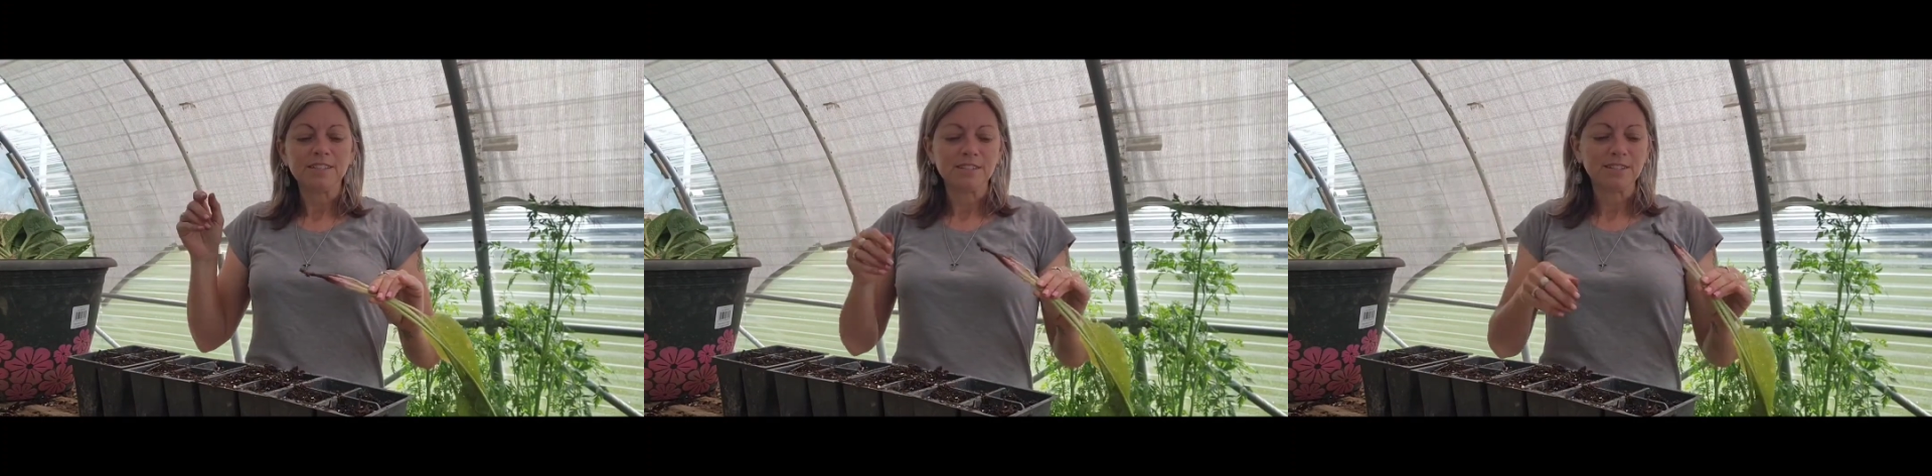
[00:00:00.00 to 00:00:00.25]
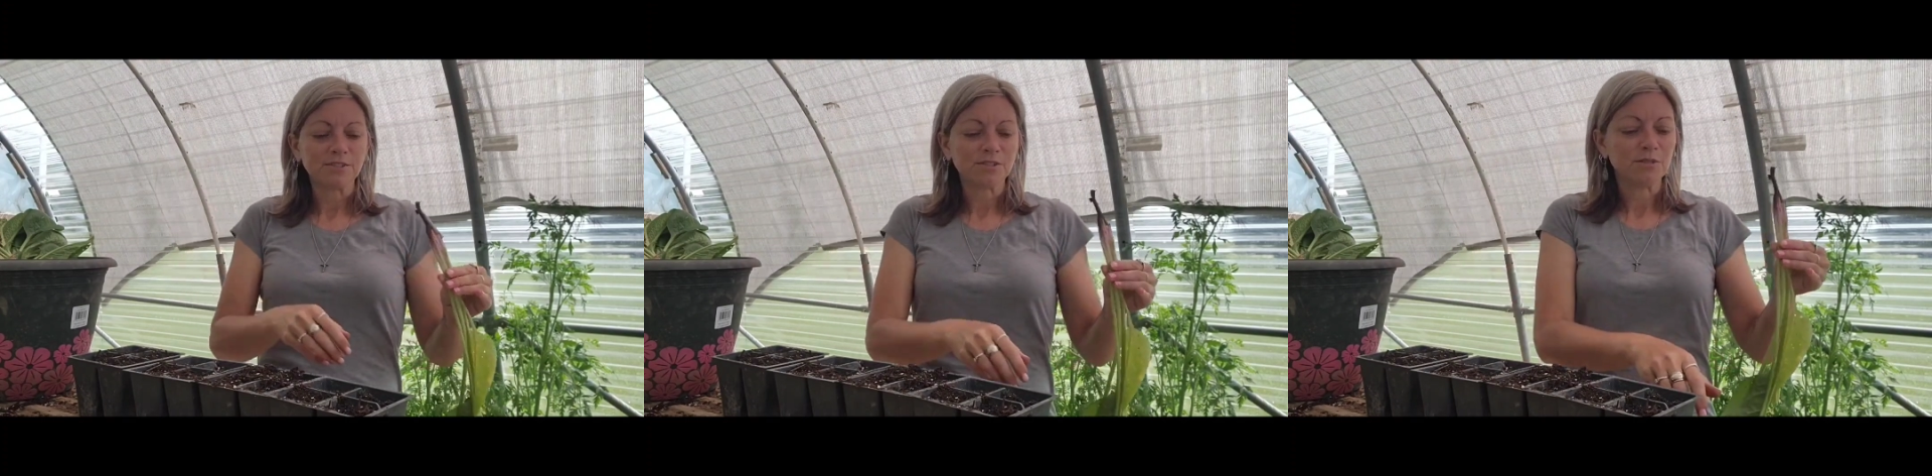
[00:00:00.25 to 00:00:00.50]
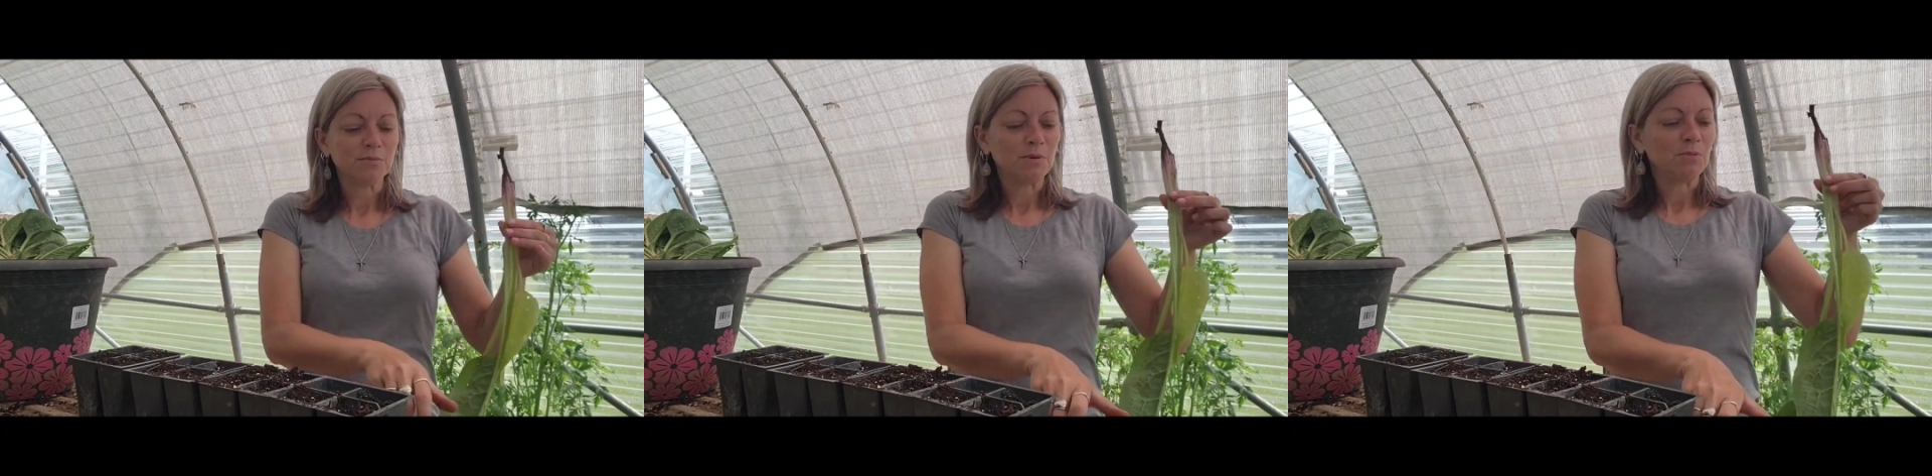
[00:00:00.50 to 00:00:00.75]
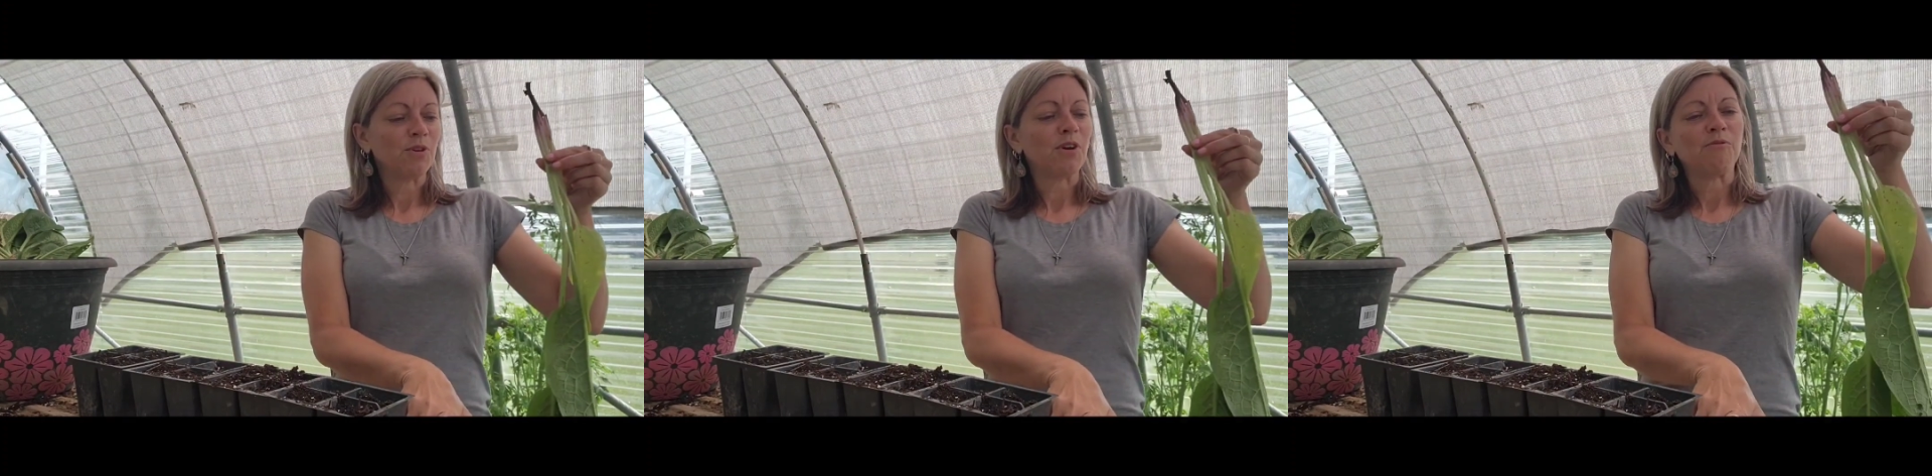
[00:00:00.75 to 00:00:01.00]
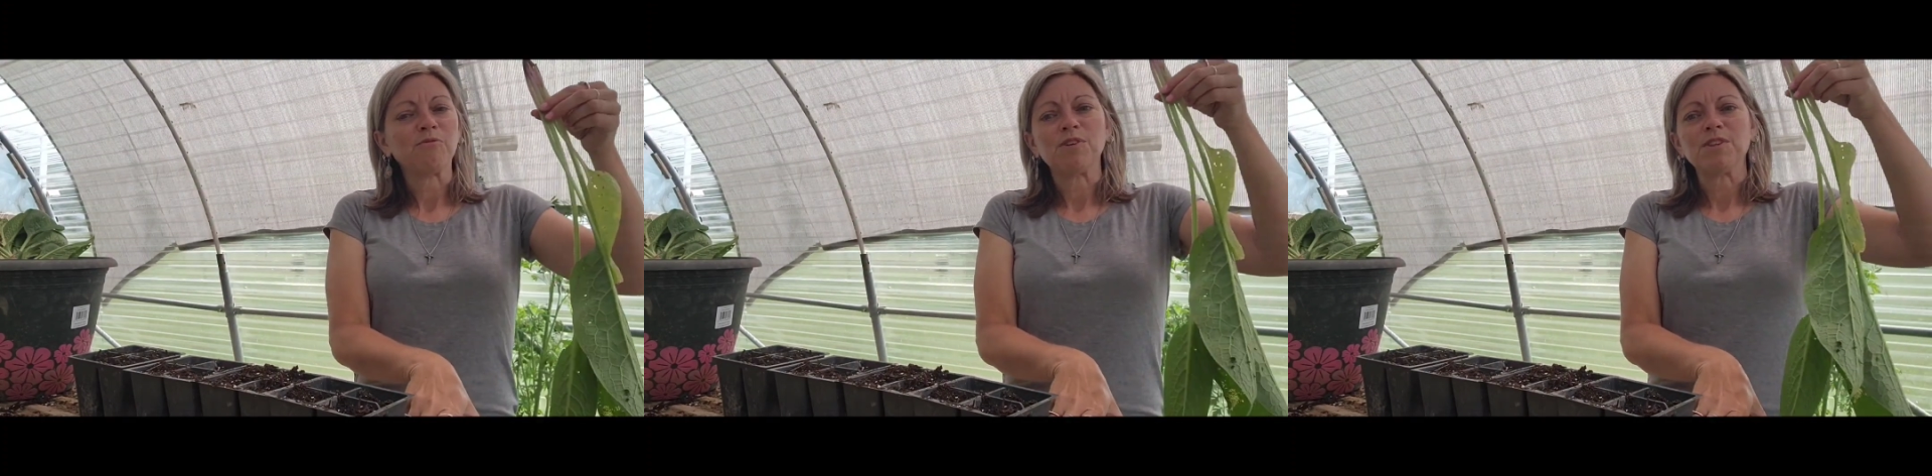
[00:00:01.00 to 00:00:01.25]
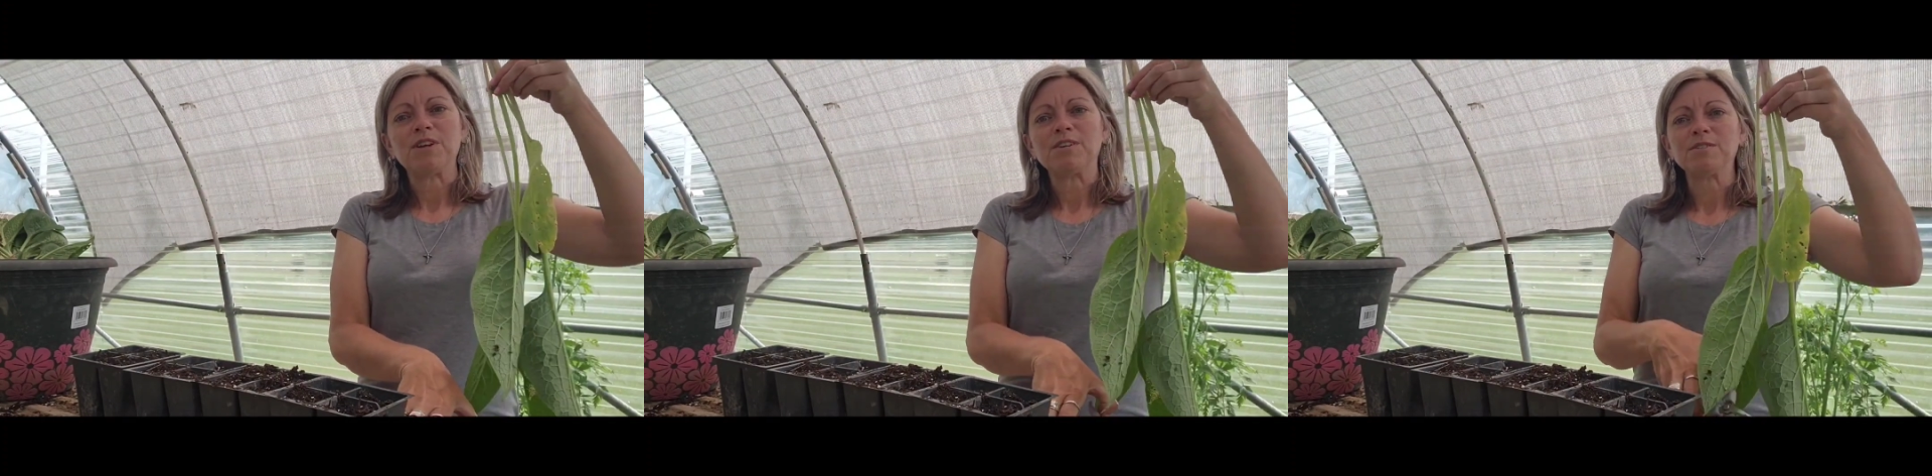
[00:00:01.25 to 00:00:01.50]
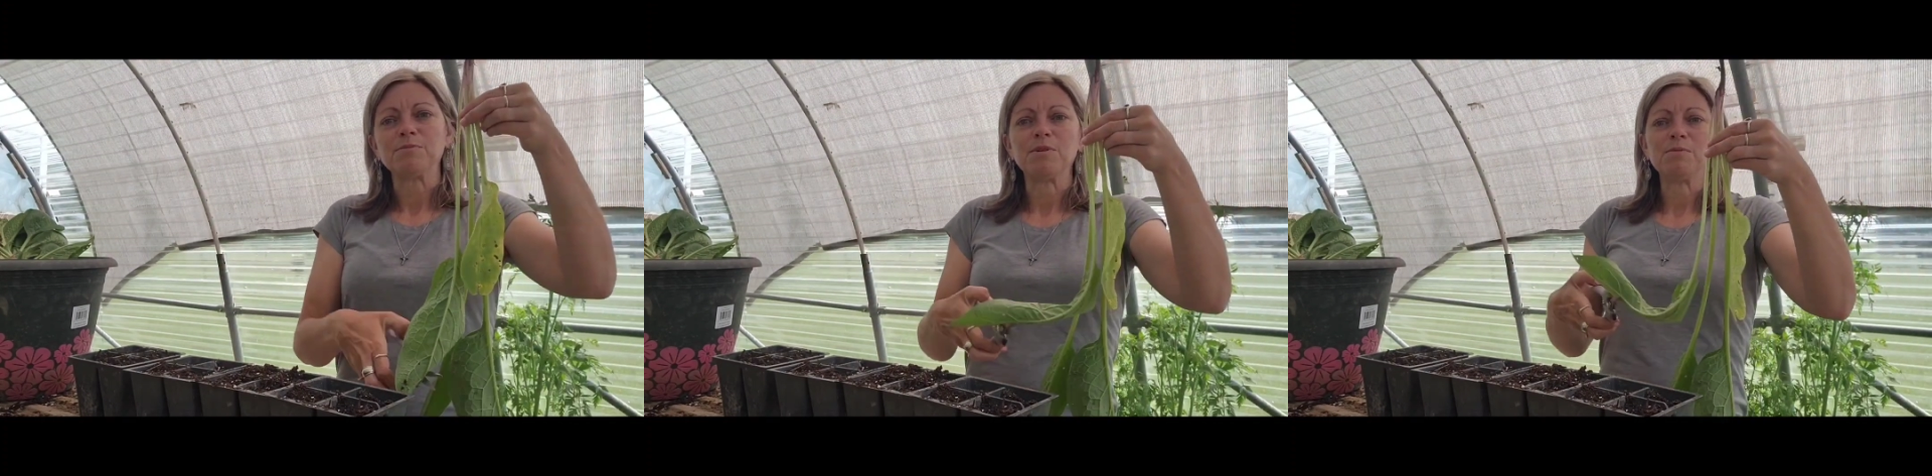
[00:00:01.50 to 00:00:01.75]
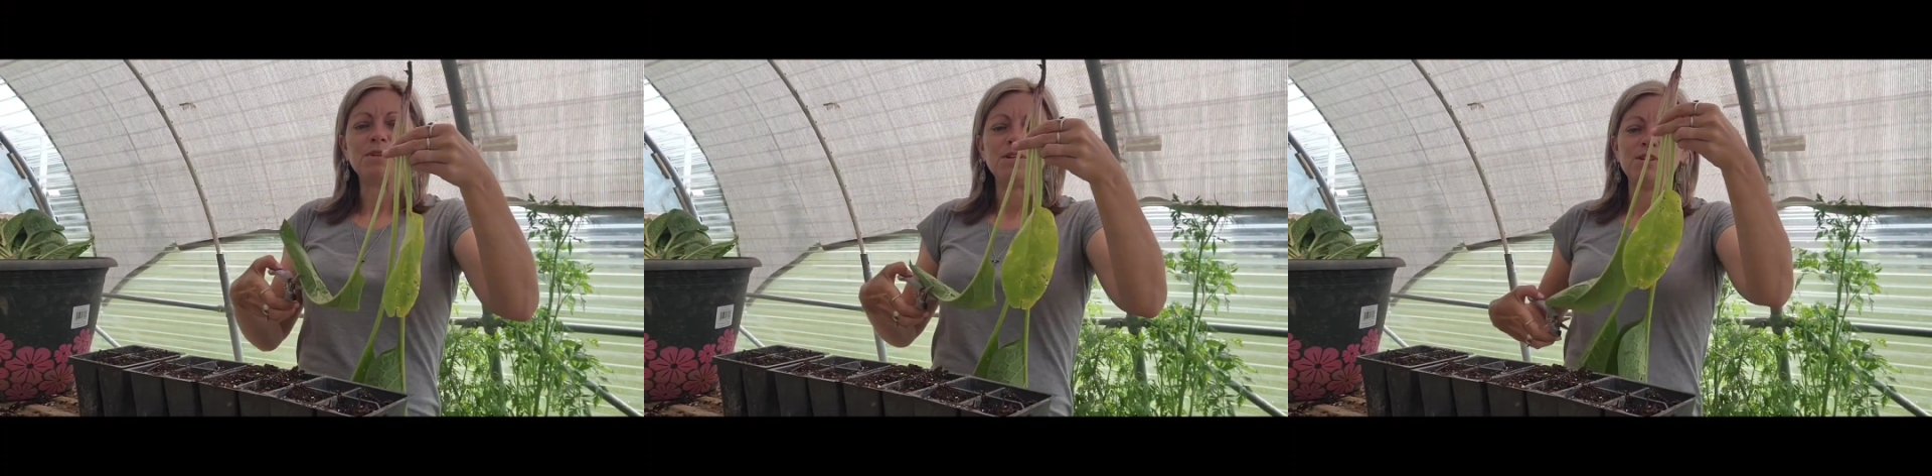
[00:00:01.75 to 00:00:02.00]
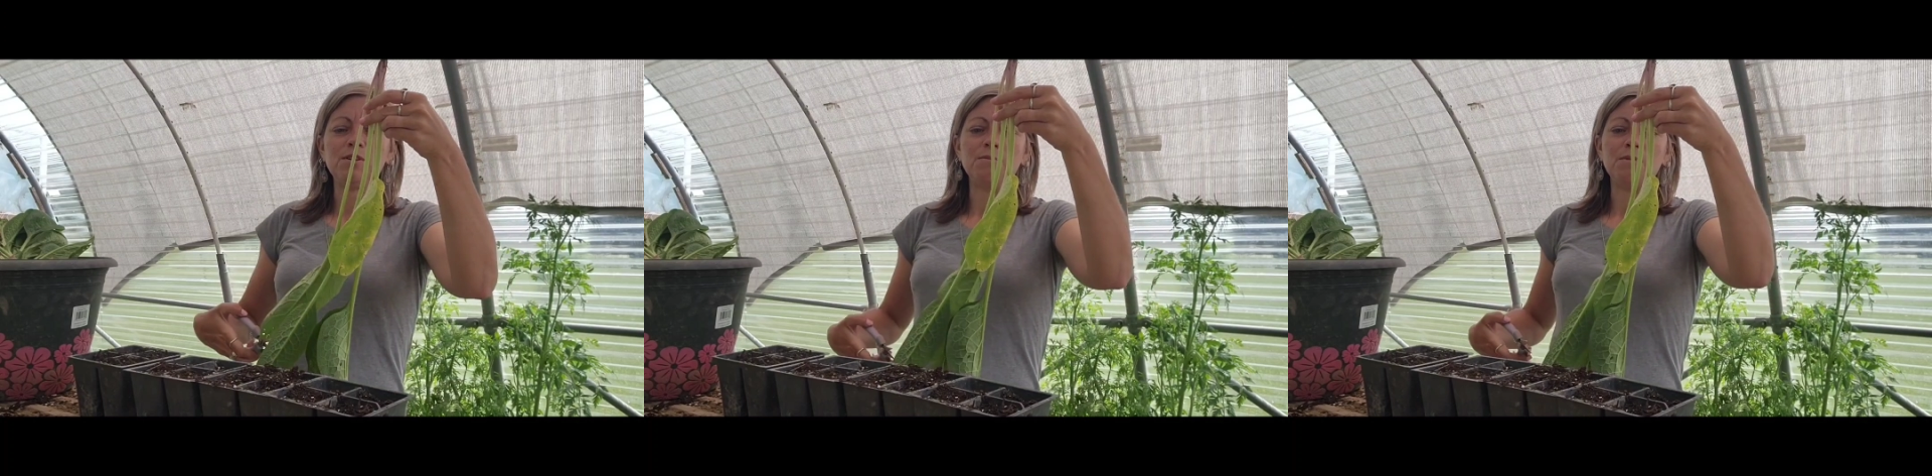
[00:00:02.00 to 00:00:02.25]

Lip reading: there's going to be more comfrey there. So what I'm going to do,